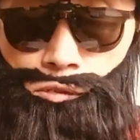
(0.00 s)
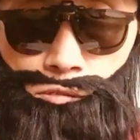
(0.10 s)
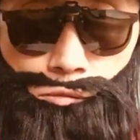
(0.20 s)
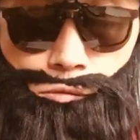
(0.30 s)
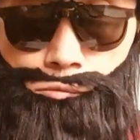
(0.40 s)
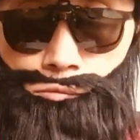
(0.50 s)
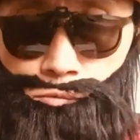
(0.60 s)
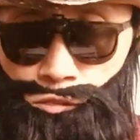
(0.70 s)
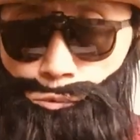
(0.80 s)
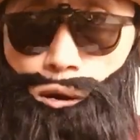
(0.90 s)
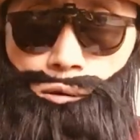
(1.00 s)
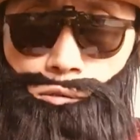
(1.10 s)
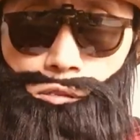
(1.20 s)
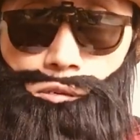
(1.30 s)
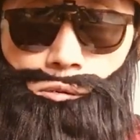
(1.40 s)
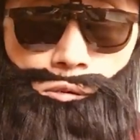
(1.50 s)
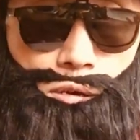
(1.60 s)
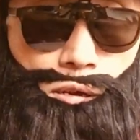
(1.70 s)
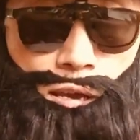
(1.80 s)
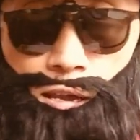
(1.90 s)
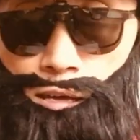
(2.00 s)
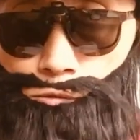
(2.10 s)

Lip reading: It's still in the warranty. Okay, I got